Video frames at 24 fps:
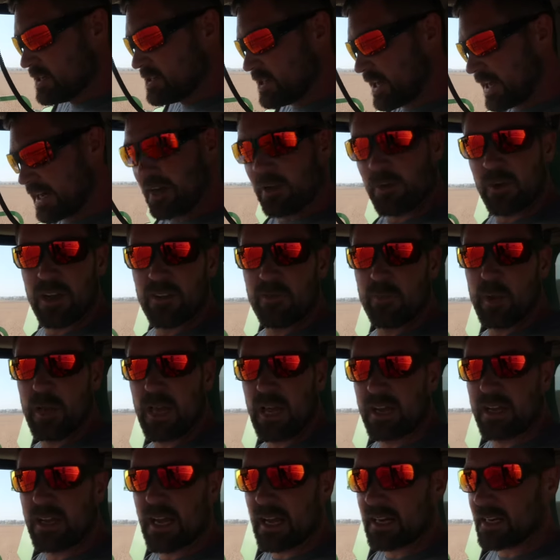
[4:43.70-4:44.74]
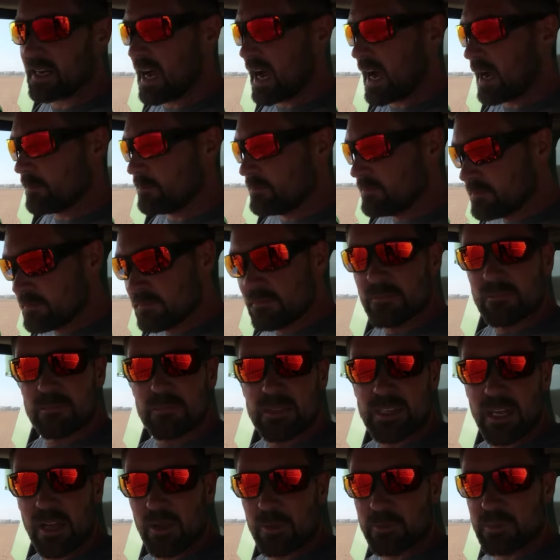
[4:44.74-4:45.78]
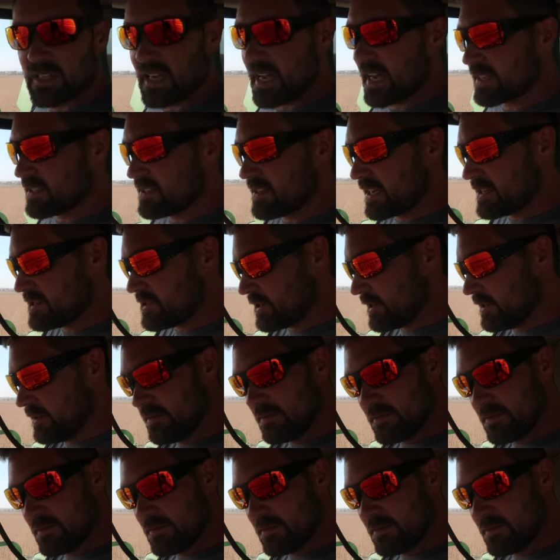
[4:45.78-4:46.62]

Check out F B N dot com. Tell them Zach sent you.